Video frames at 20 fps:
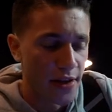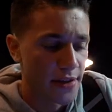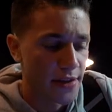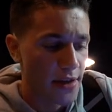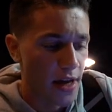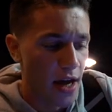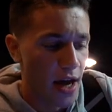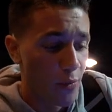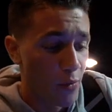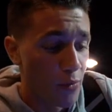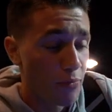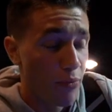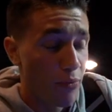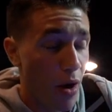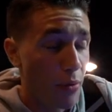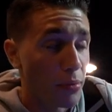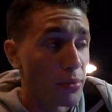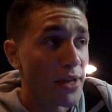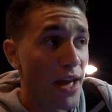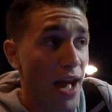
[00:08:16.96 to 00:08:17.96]
this, uh, we'll
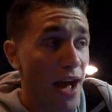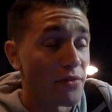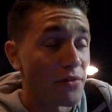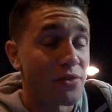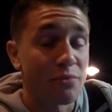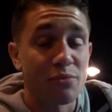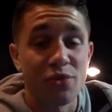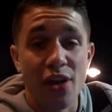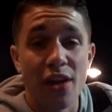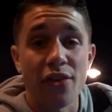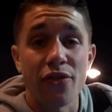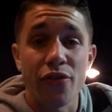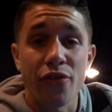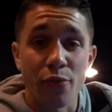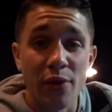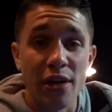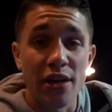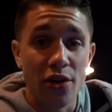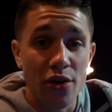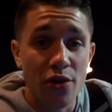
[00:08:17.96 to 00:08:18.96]
probably have some Gen
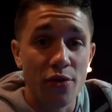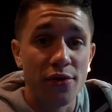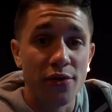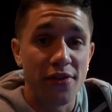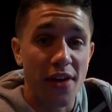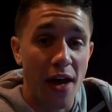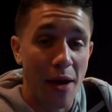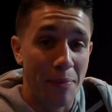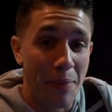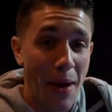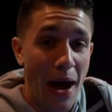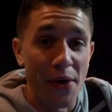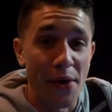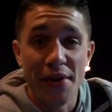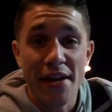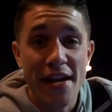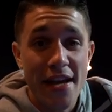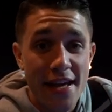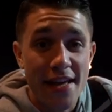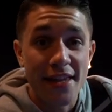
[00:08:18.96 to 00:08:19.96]
three news about
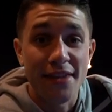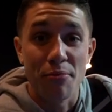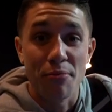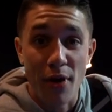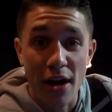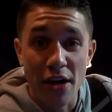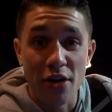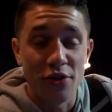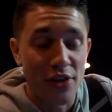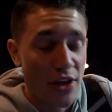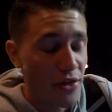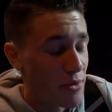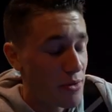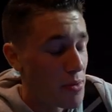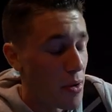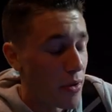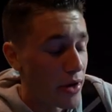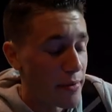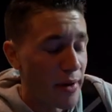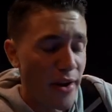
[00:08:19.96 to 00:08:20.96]
the brand new Gen three
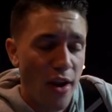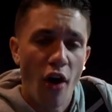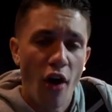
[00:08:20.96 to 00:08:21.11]
Pokemon,